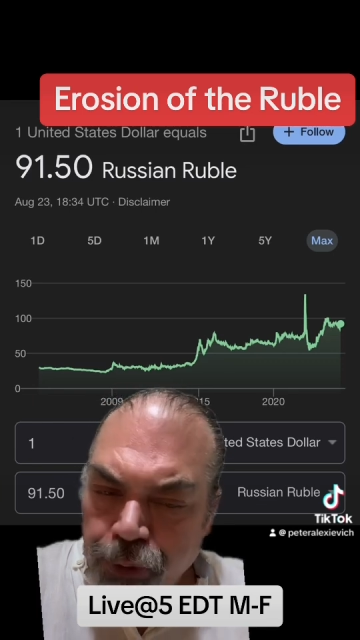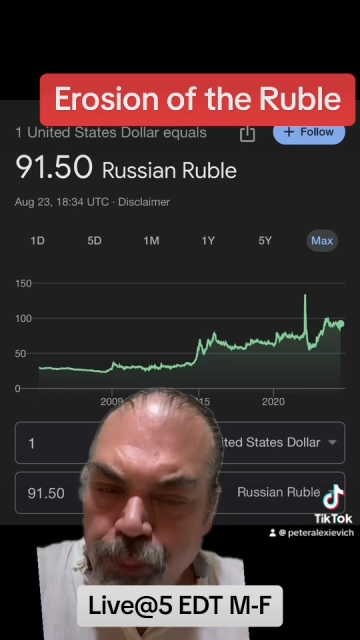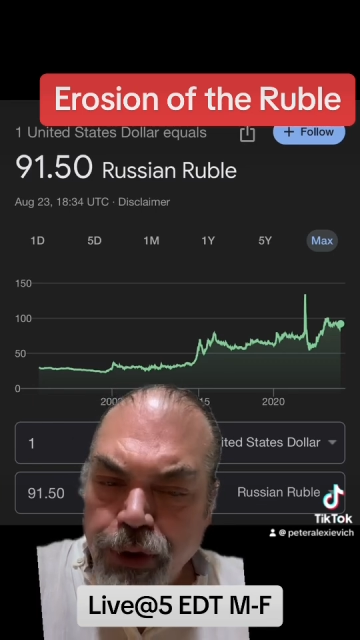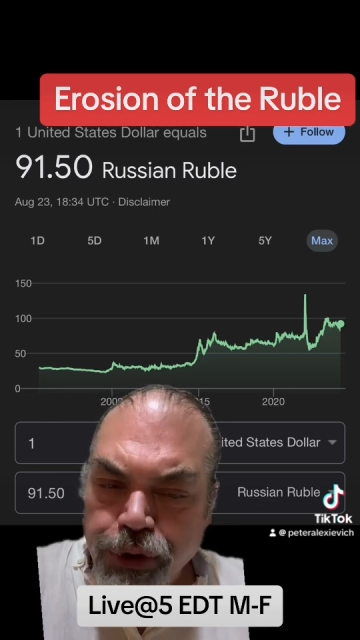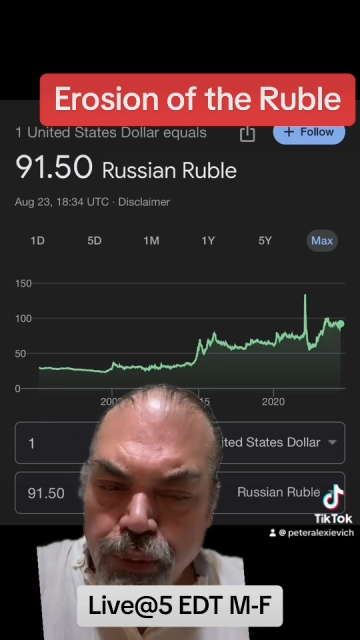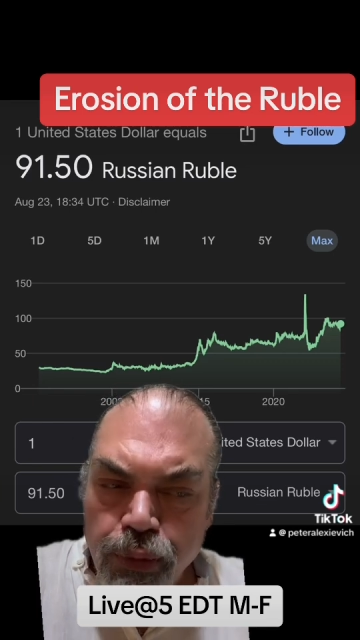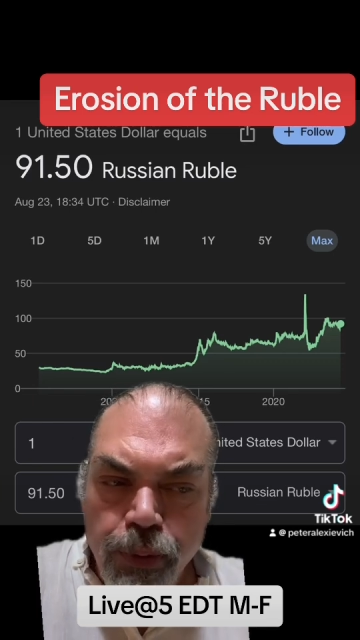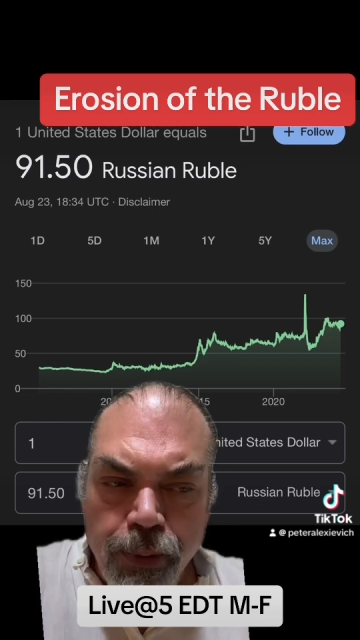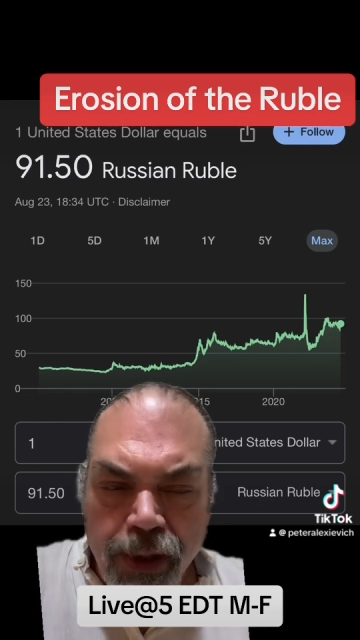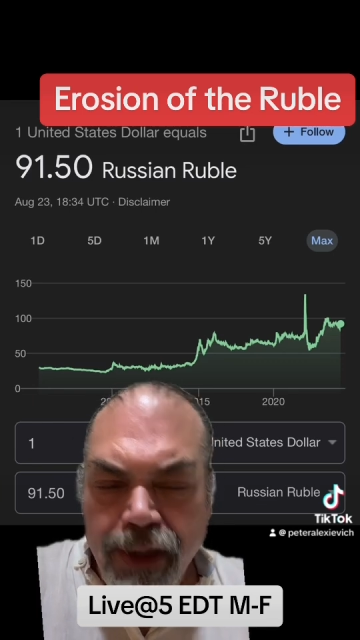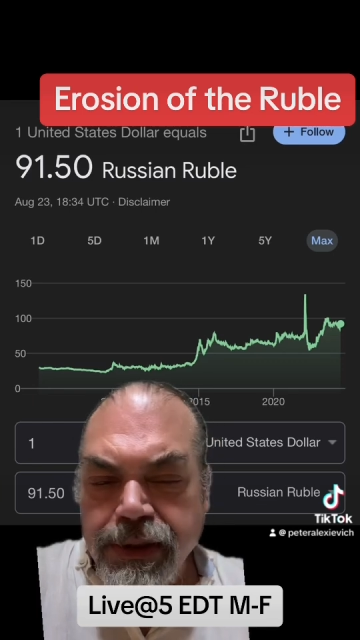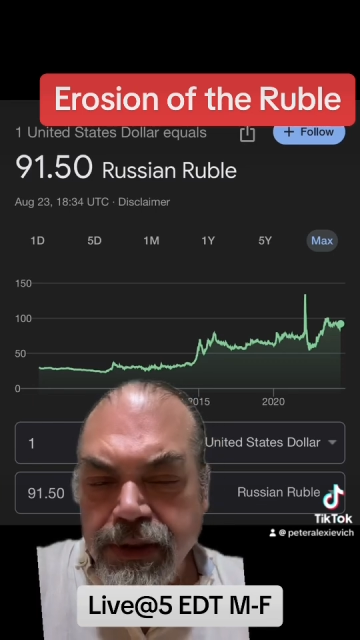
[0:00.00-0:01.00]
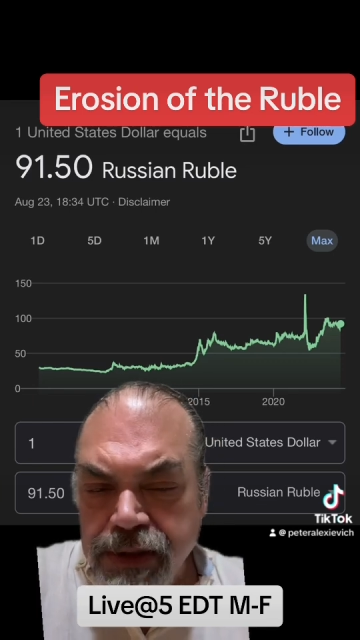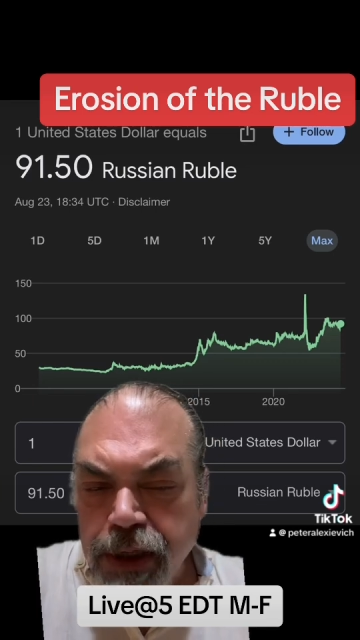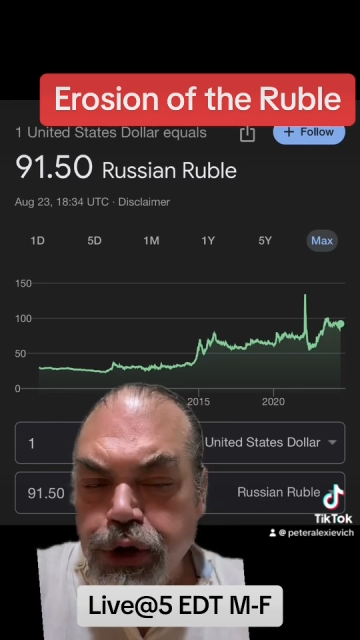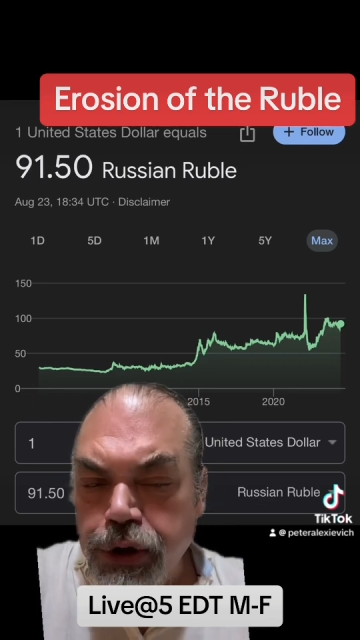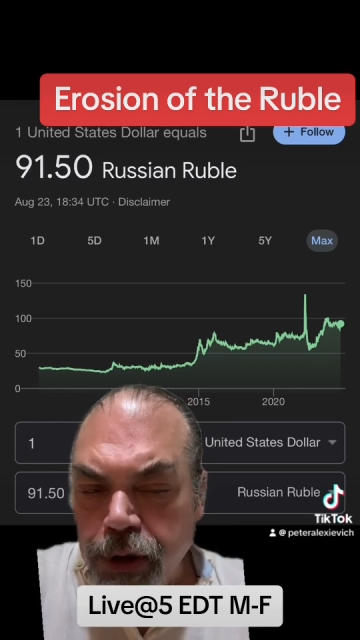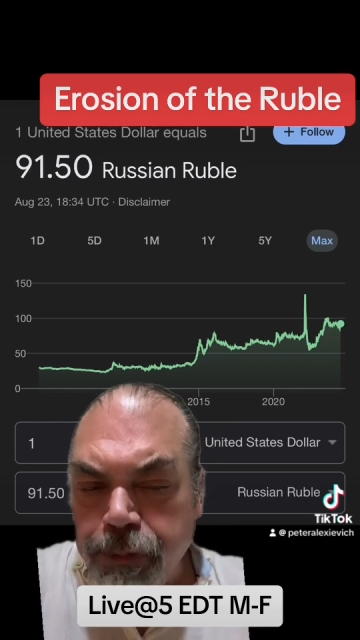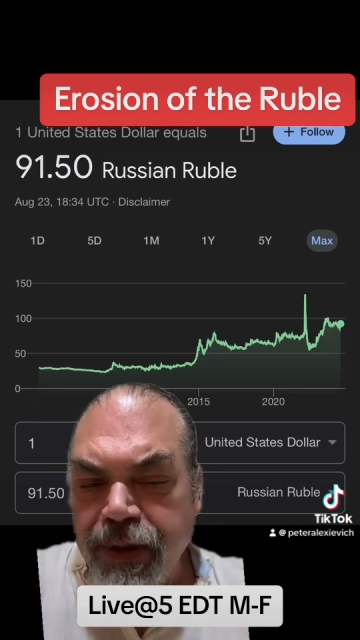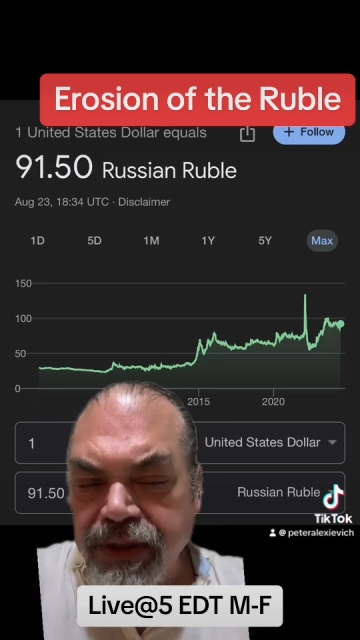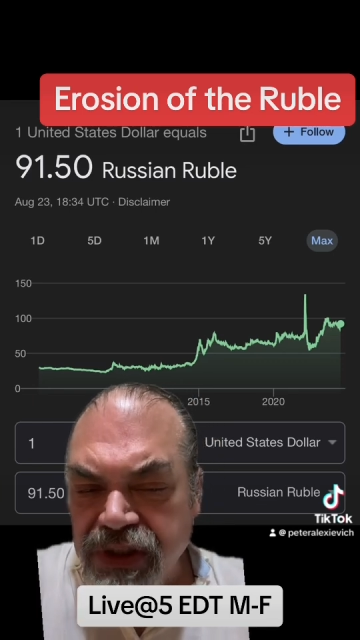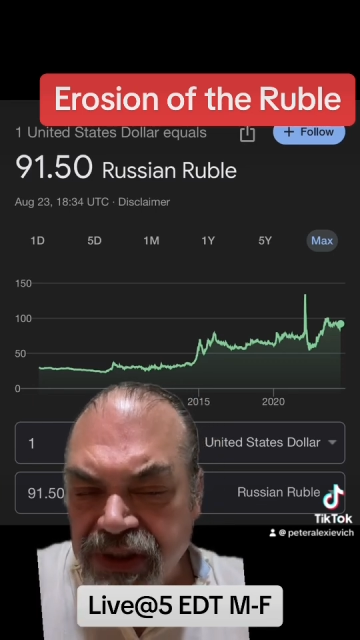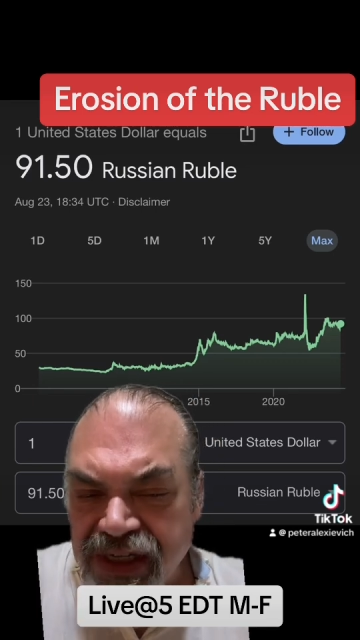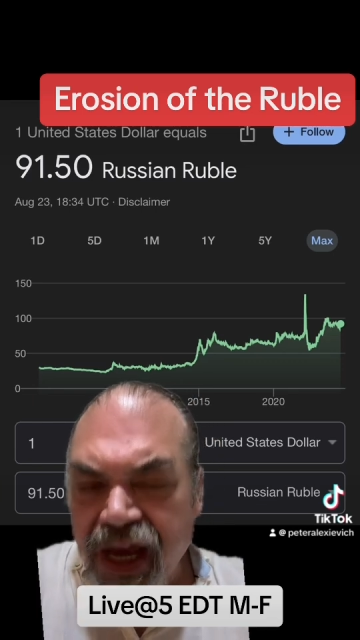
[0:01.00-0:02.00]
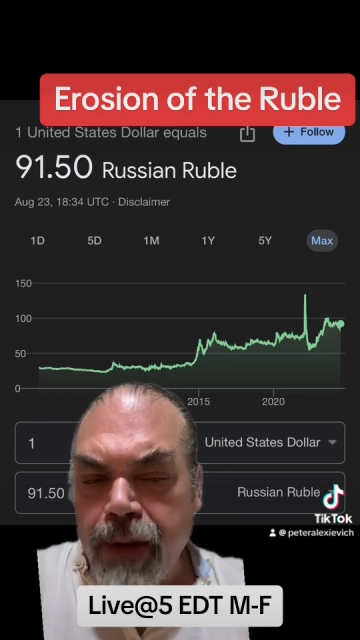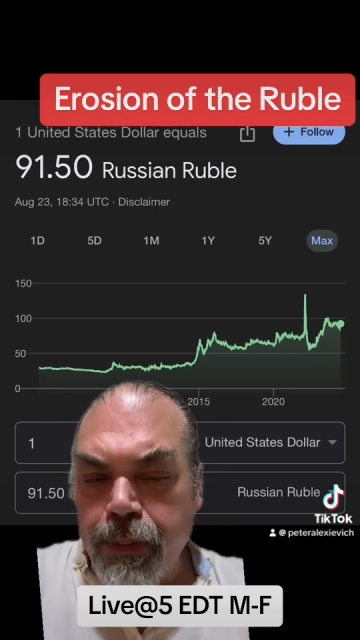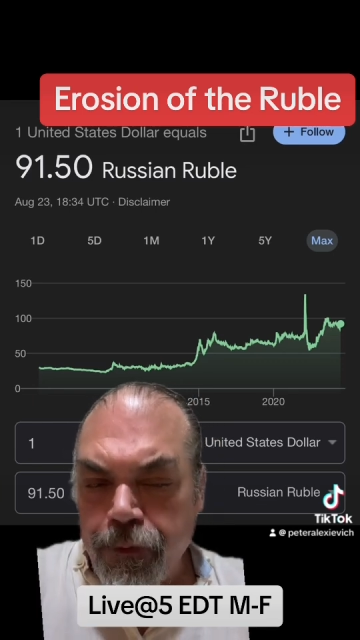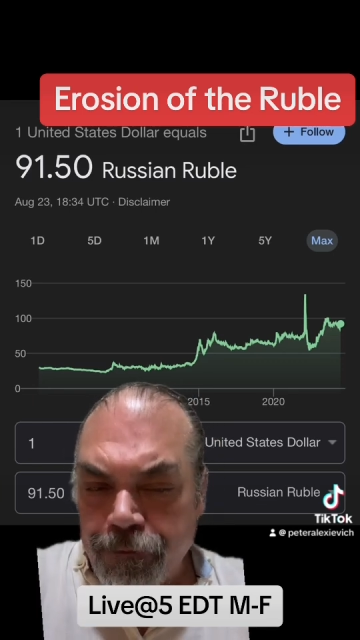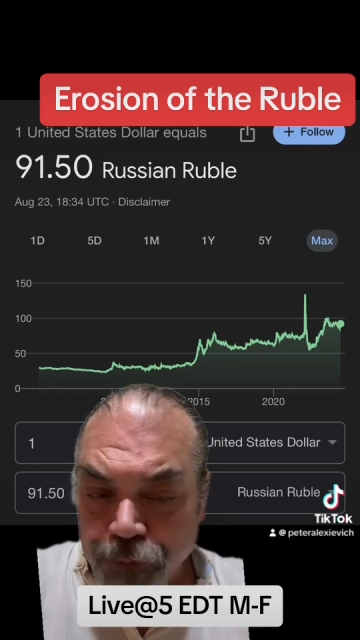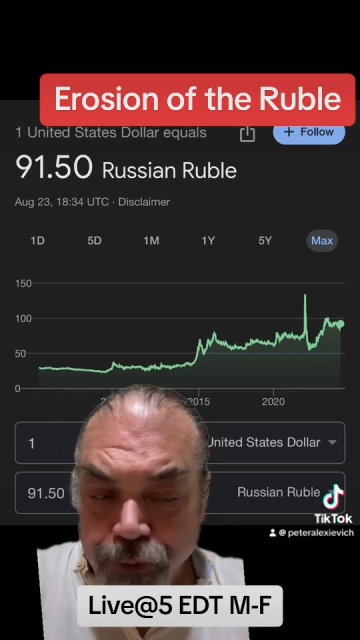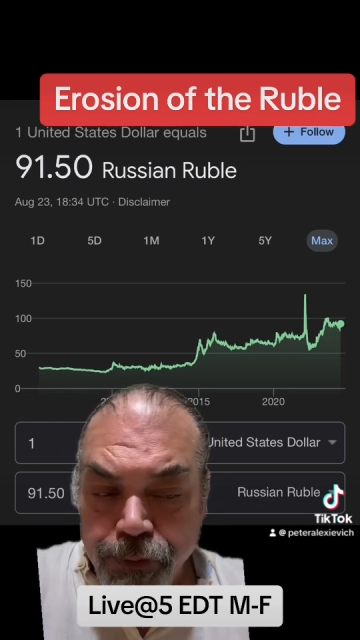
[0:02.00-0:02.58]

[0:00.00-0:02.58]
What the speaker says: the Russian ruble has essentially been stable for